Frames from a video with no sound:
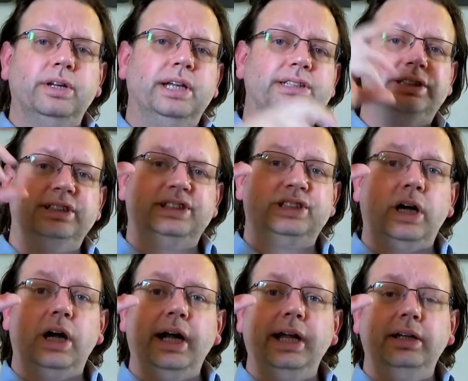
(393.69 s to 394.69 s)
that's
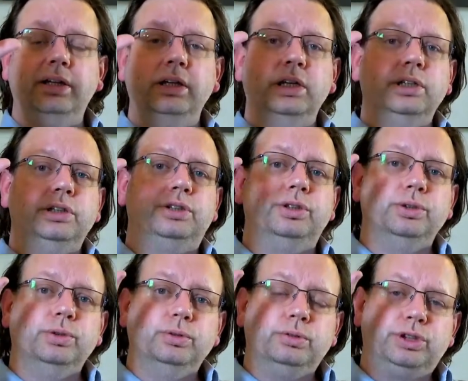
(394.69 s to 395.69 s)
designed
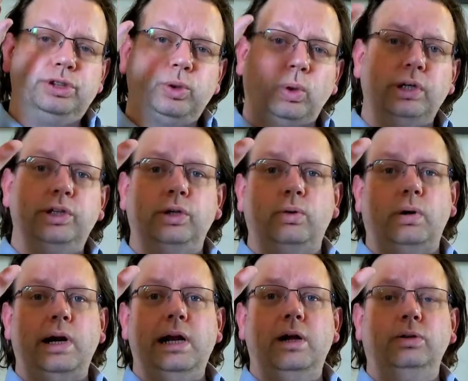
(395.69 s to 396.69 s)
to short to
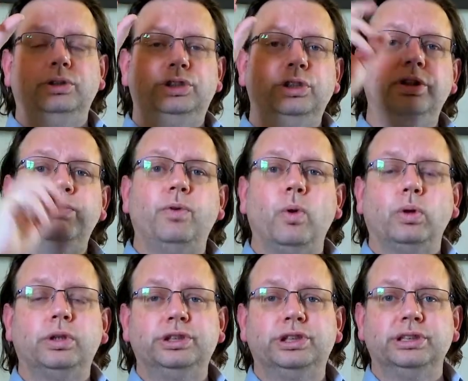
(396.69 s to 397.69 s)
ground should the
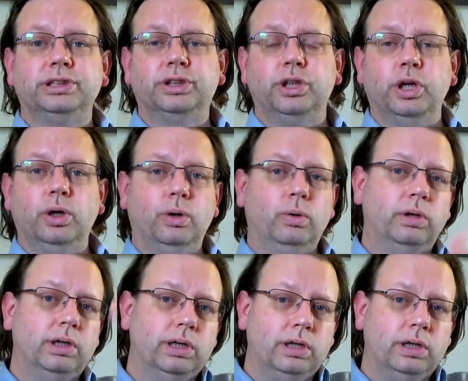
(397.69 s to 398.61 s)
voltages go